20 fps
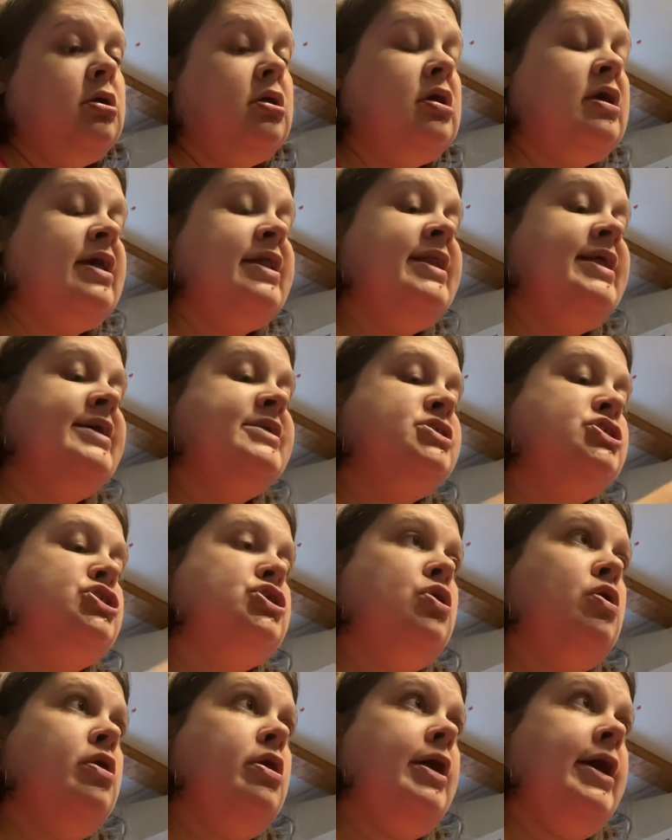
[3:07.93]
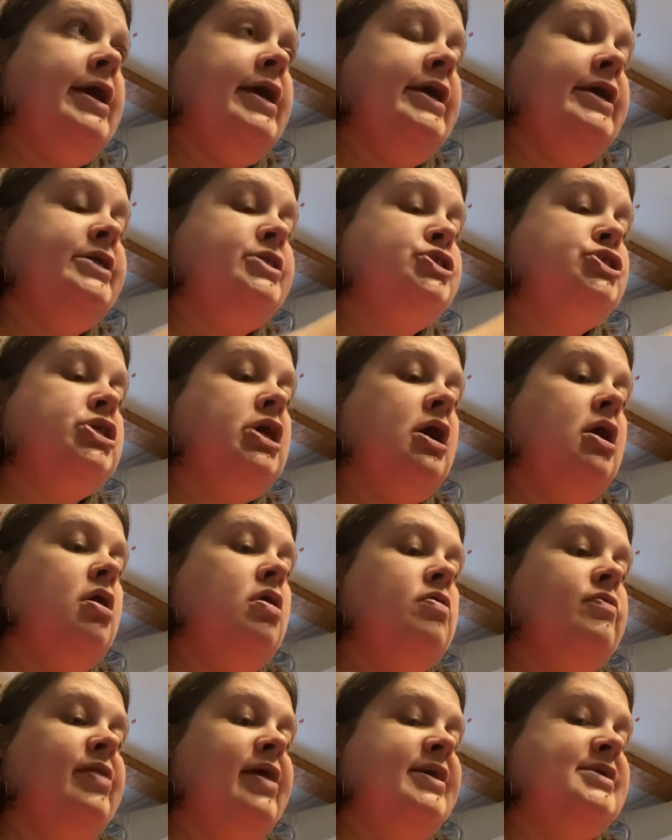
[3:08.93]
I did start a
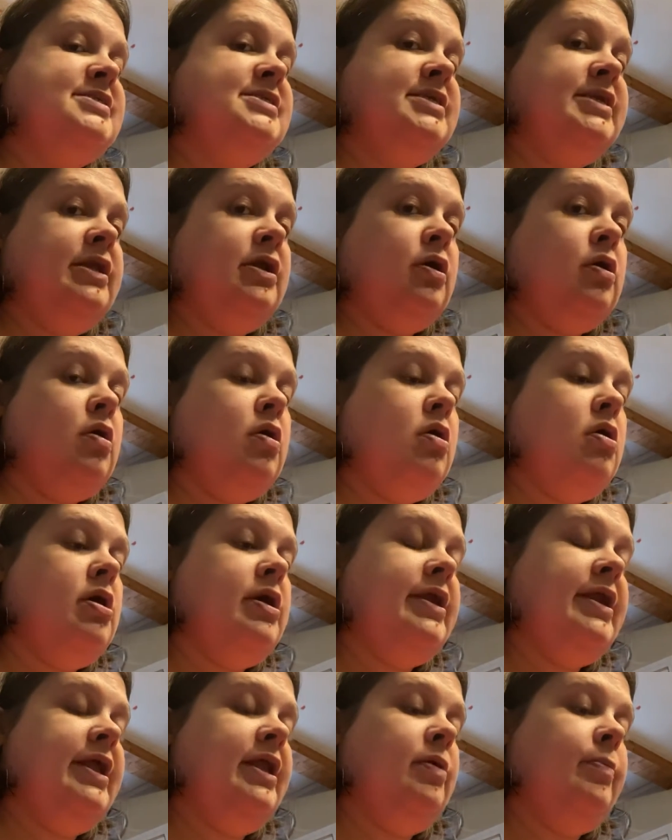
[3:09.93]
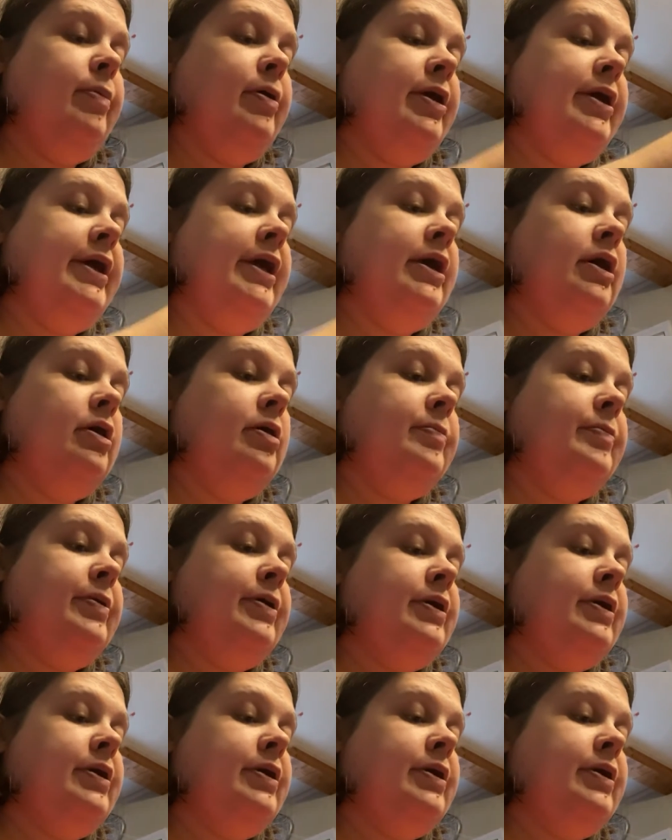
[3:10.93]
shawl that's in the car I need to bring up.